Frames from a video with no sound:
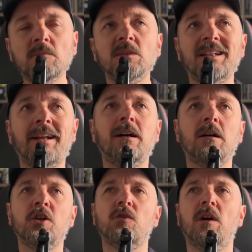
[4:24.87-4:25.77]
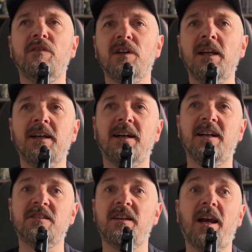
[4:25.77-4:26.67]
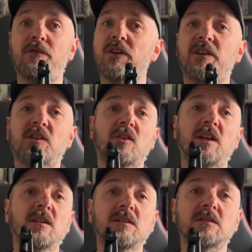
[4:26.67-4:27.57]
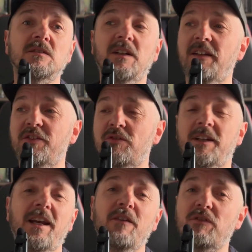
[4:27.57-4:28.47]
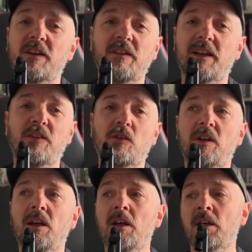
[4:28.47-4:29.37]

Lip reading: Now, that hard drive has everything on it, right? Literally everything is on it.